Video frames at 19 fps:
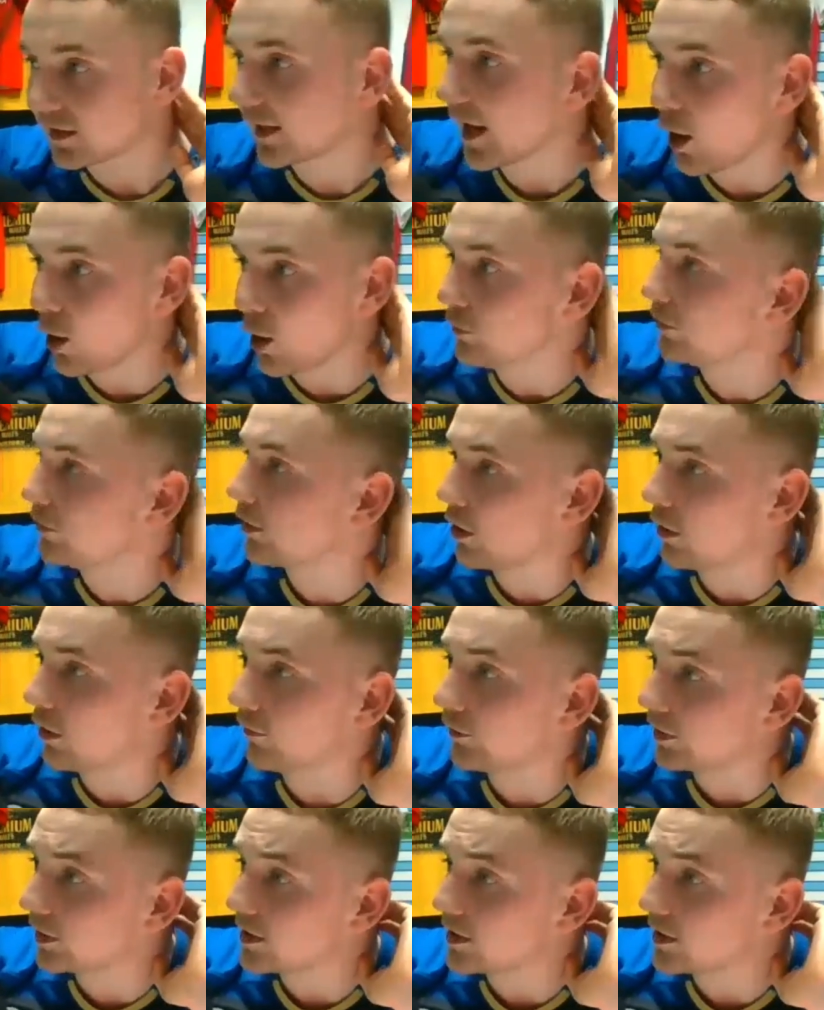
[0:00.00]
get
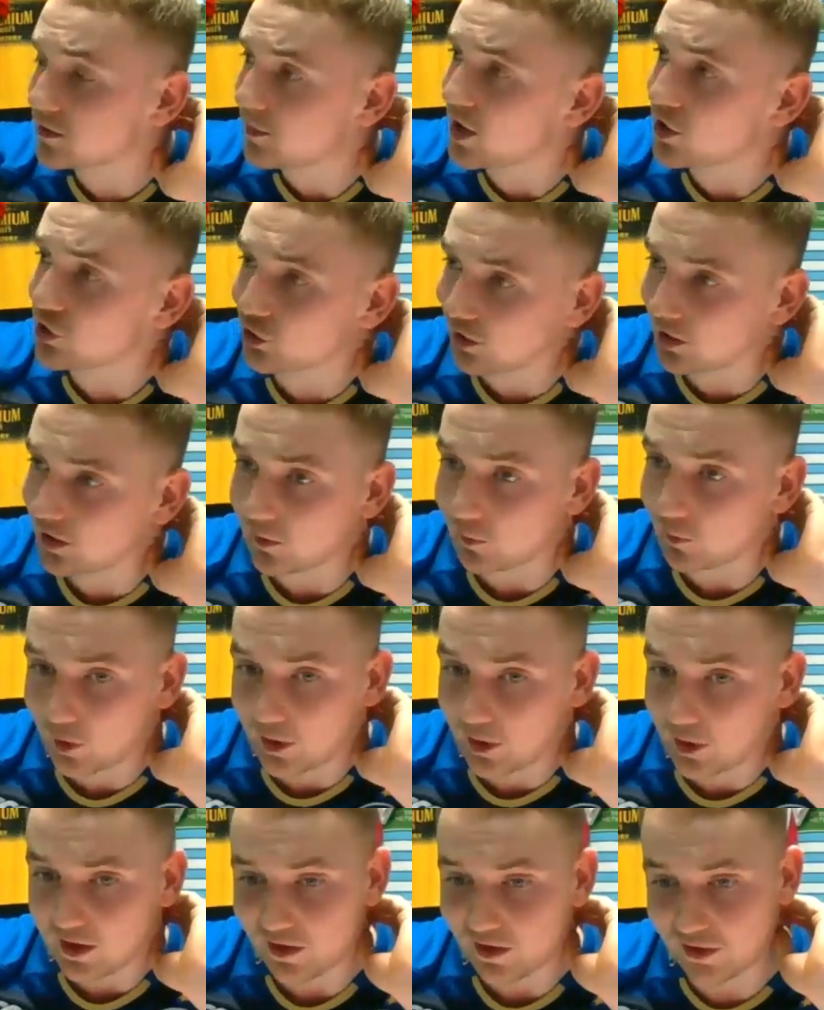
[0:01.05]
overconfident, especially
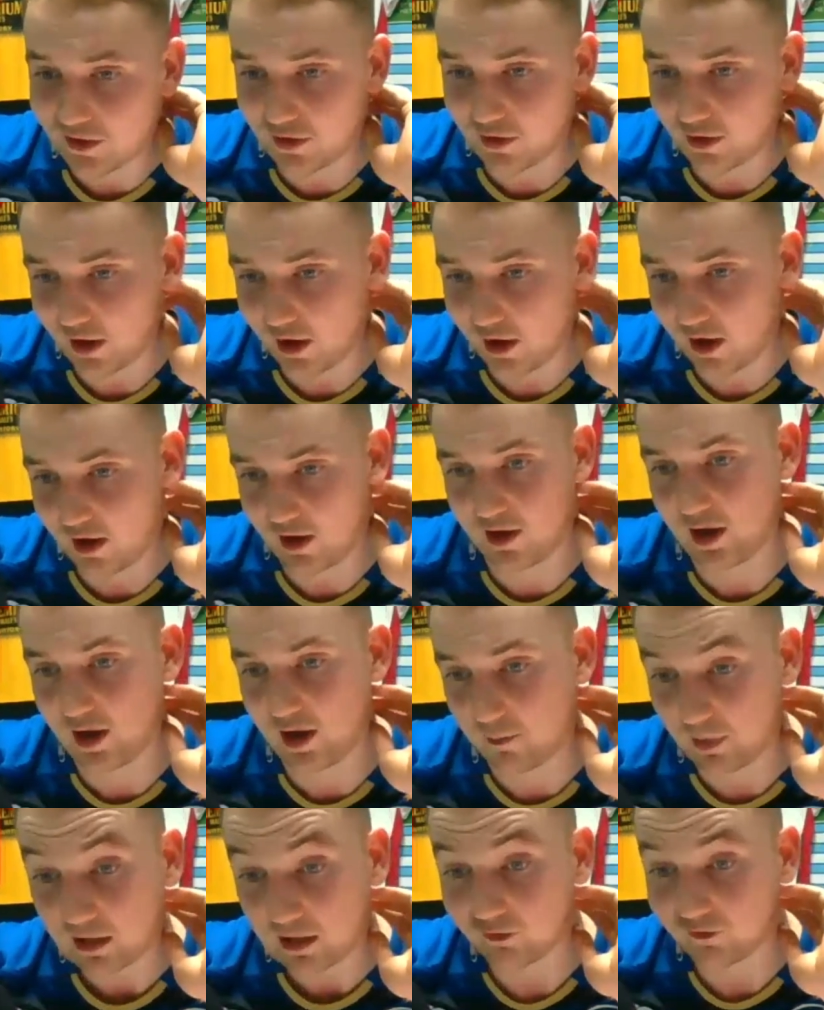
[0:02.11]
with a
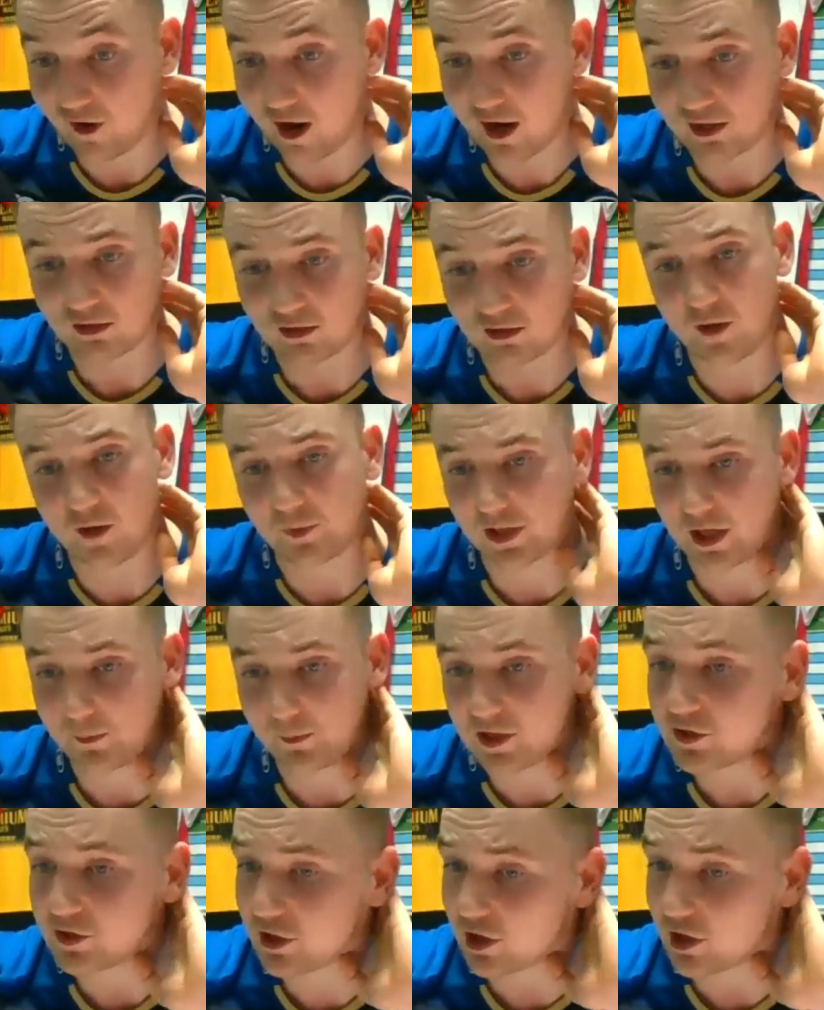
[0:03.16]
big final coming up
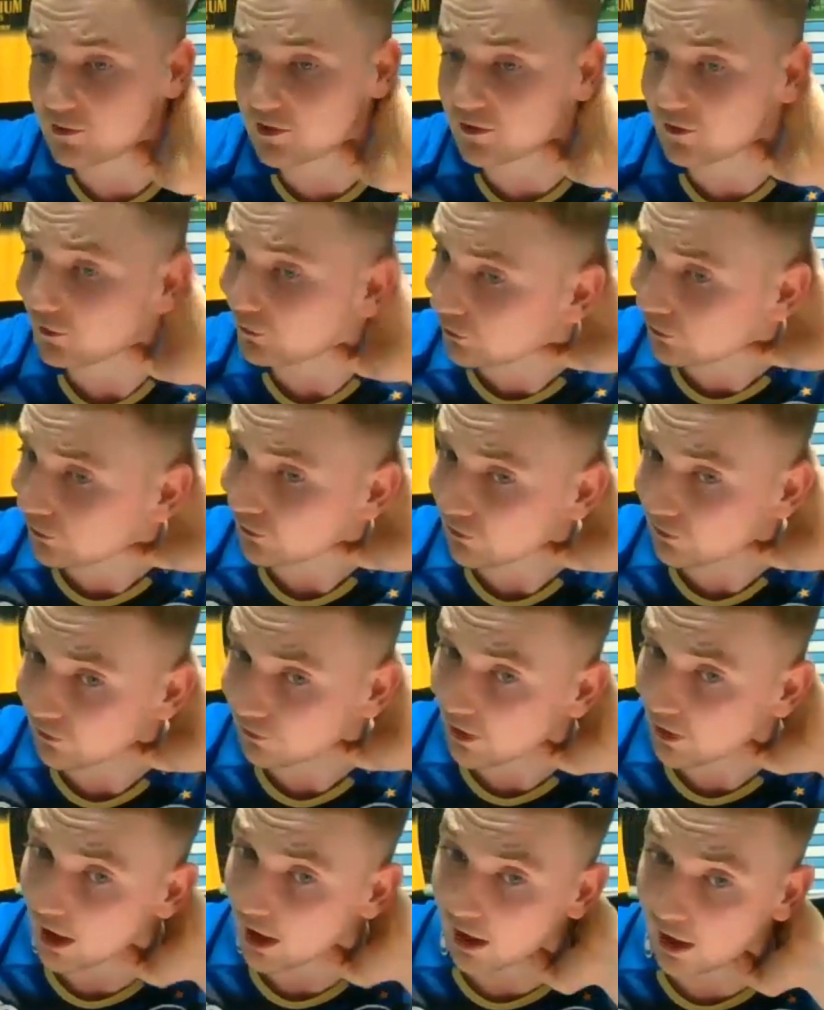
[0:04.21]
in terms of
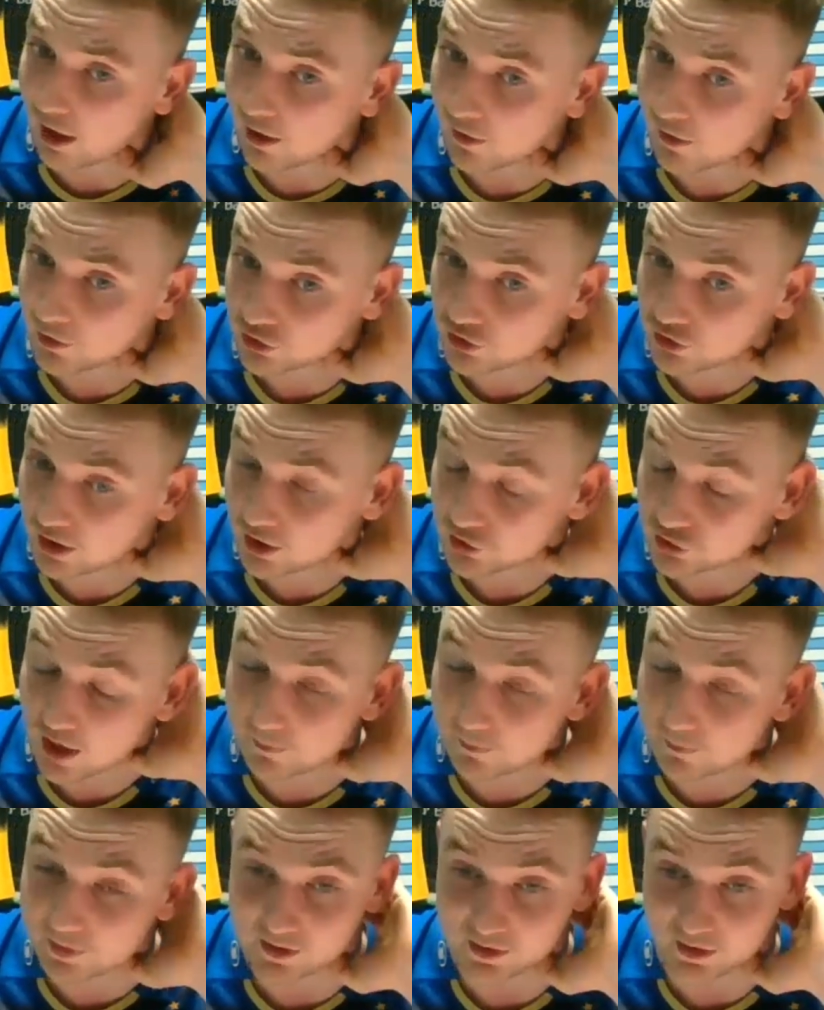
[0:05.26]
the
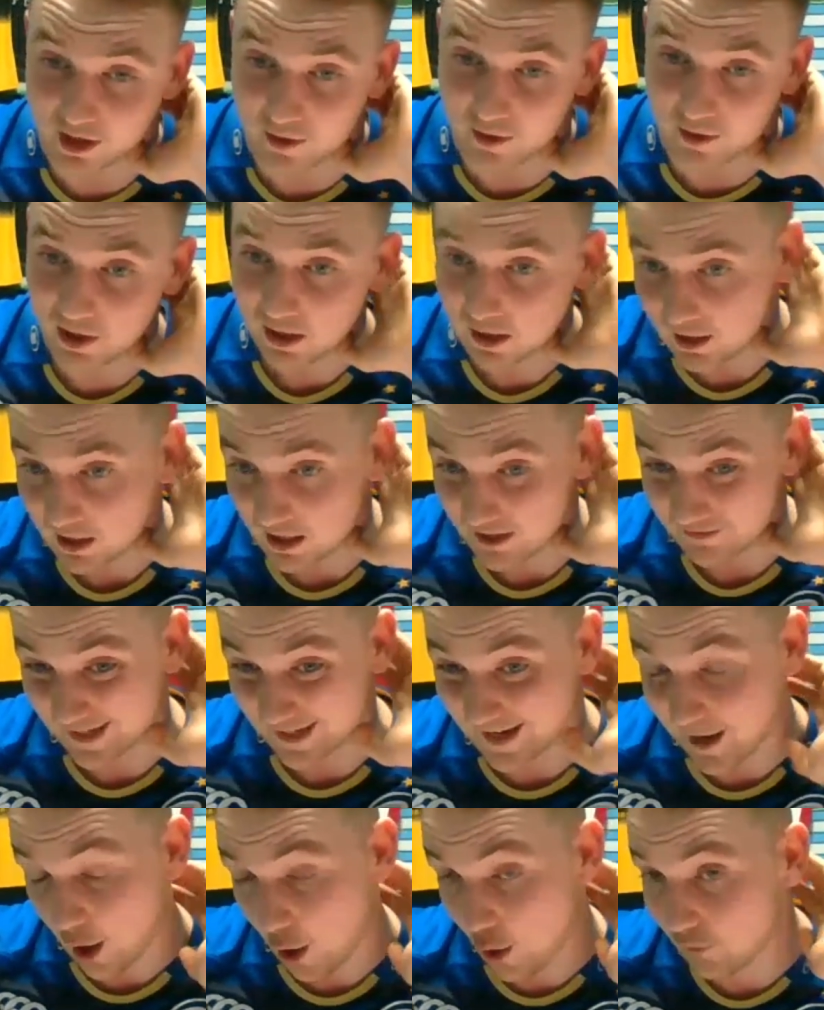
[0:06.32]
Champions Cup, if they
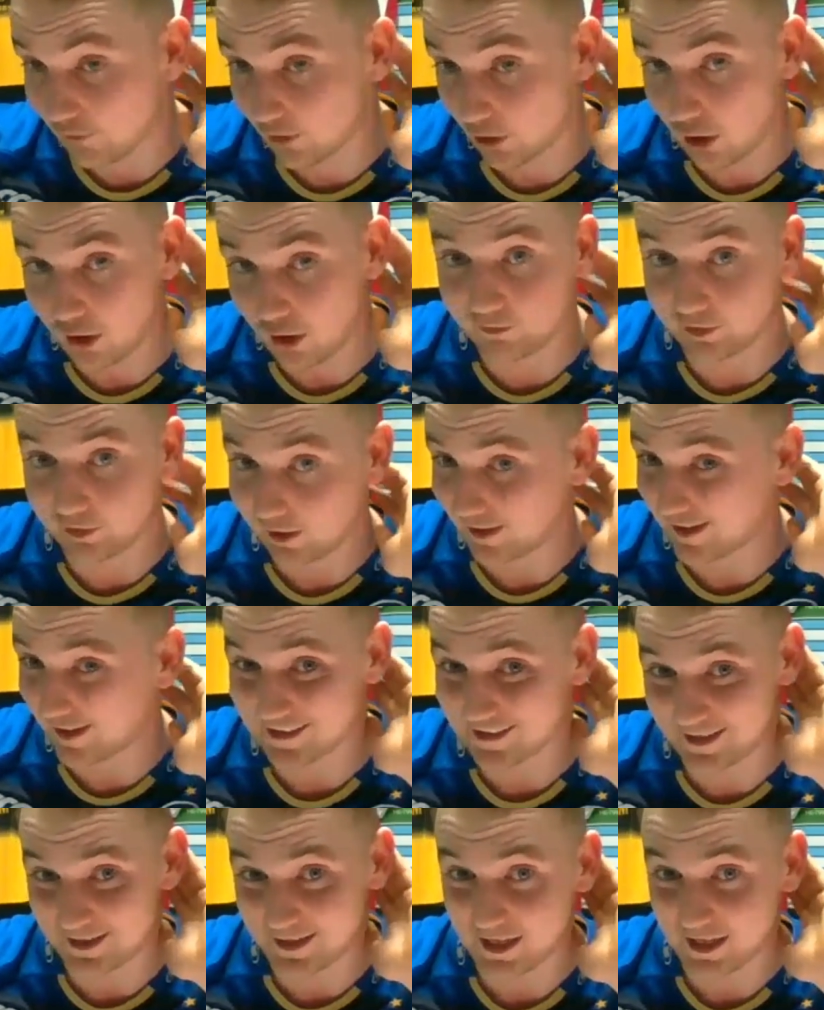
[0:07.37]
get overconfident
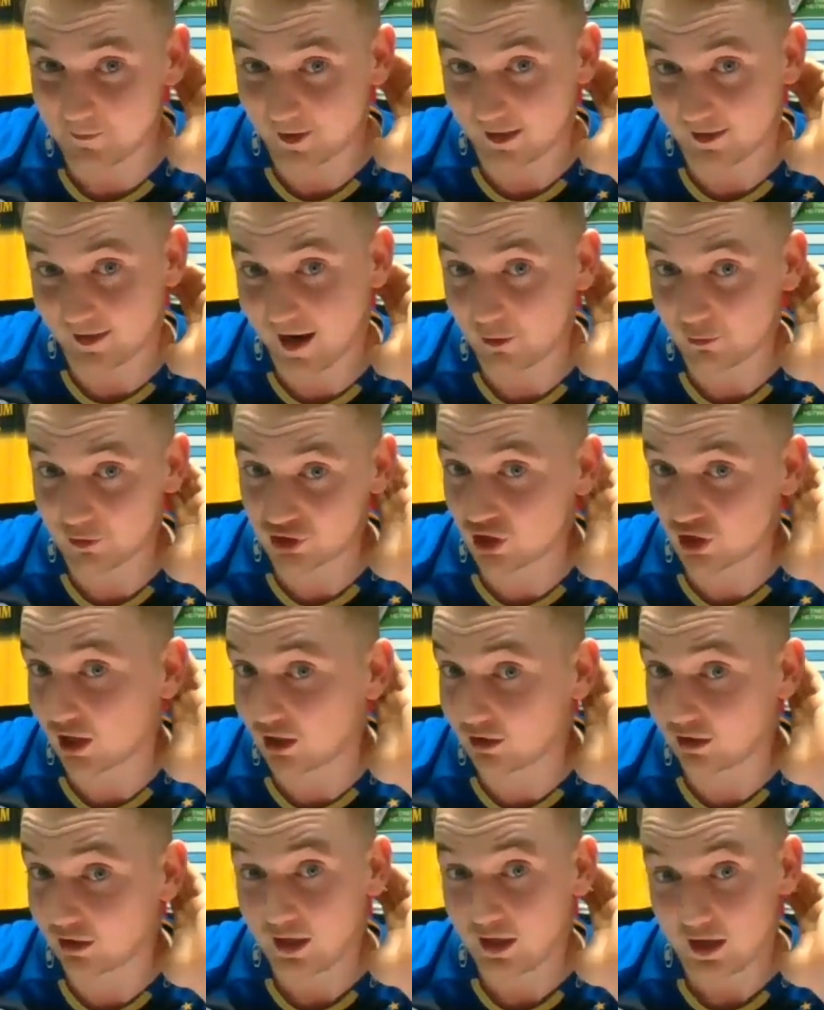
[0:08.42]
against a team like La
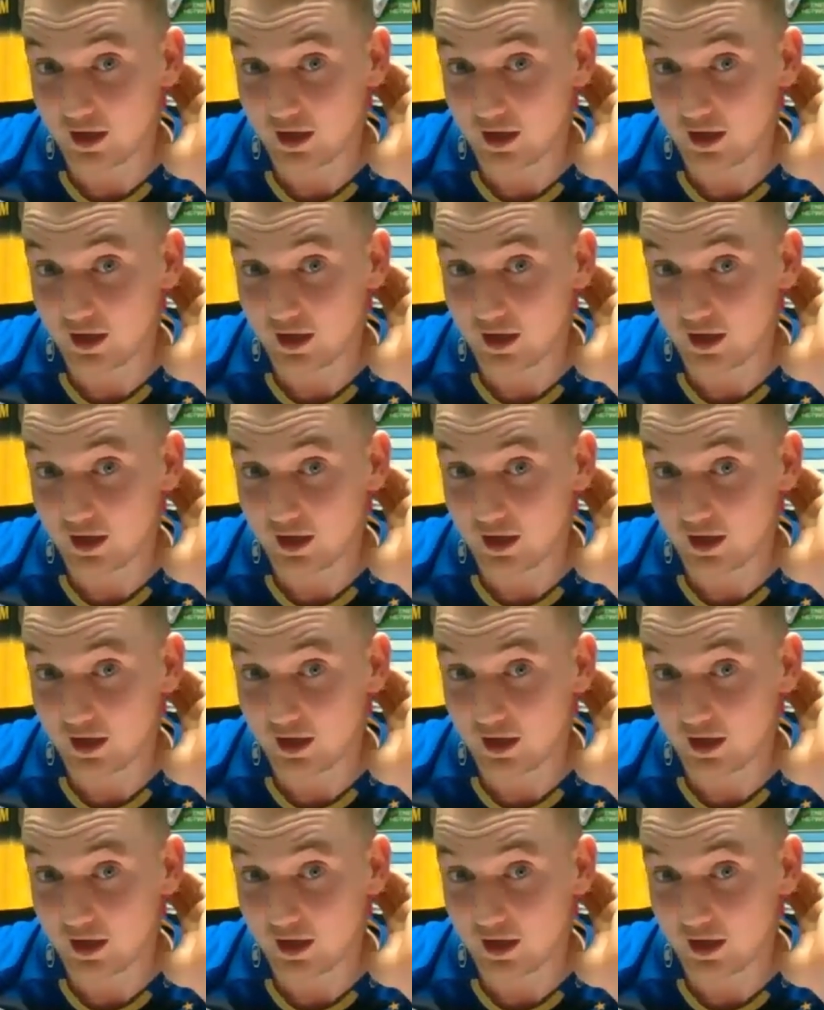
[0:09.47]
Rochelle,